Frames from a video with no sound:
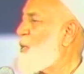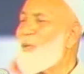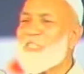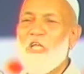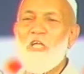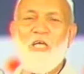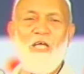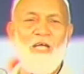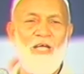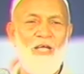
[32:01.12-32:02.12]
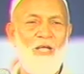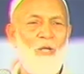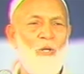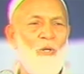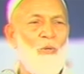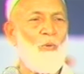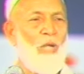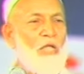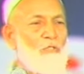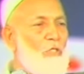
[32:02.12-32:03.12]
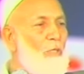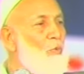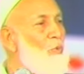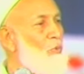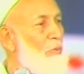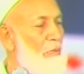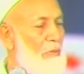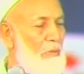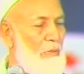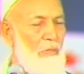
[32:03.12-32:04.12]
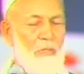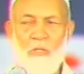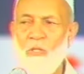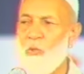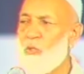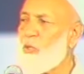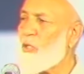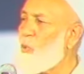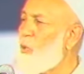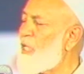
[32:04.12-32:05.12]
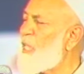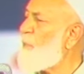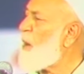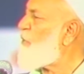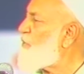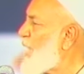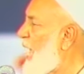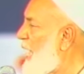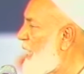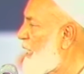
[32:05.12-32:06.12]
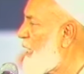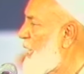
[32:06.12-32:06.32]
the Westerner, who lands on the moon, who's got the world in the palm of his hand,